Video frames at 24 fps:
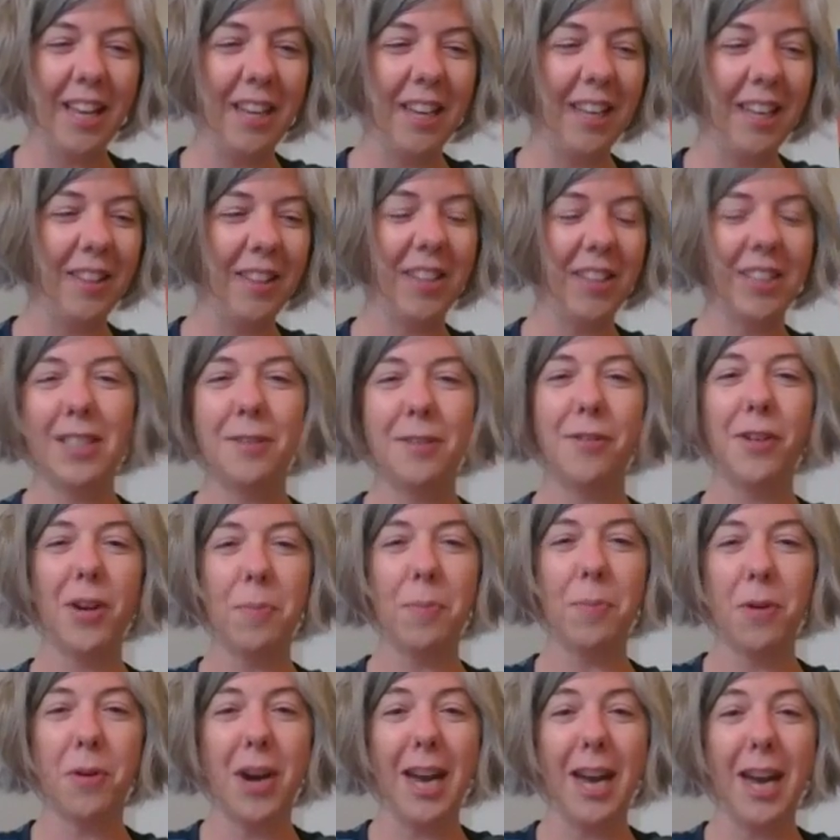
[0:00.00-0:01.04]
This is a very
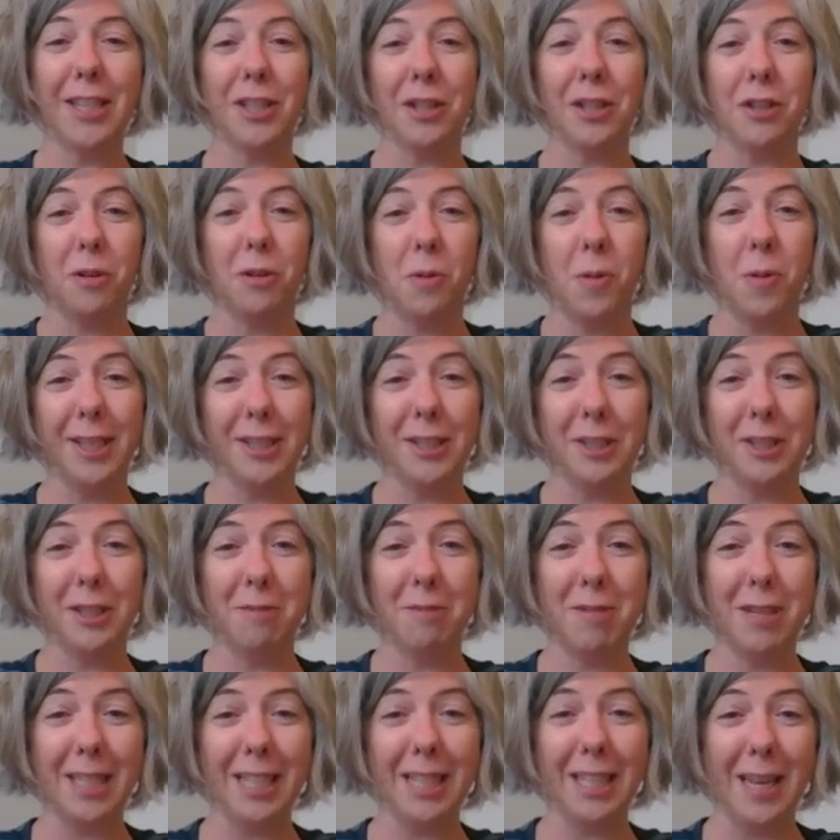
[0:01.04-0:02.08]
practical question,
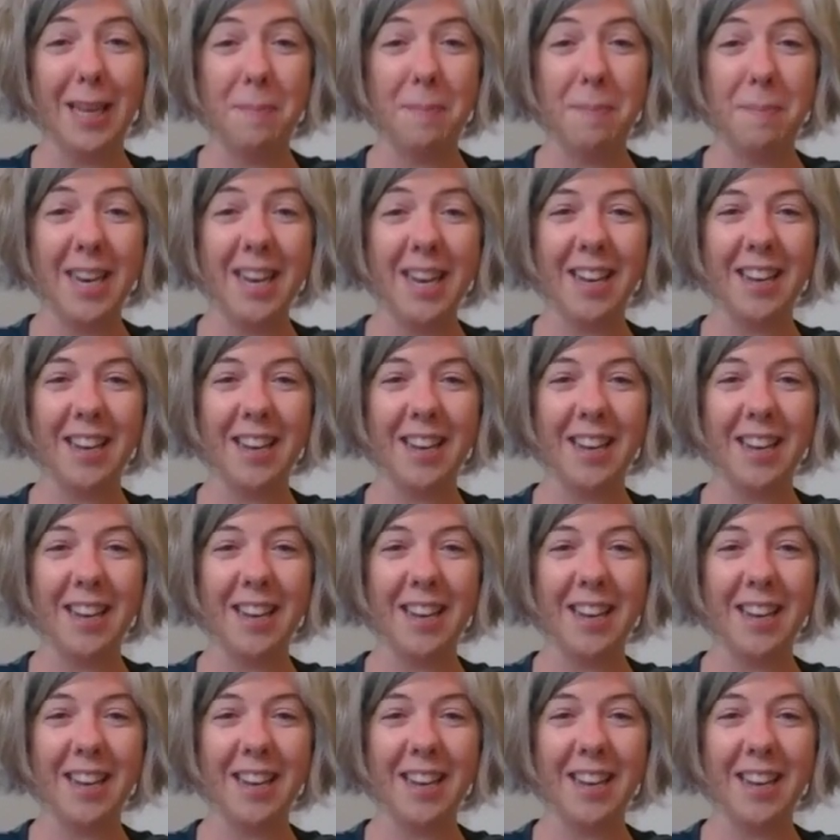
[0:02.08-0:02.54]
really, but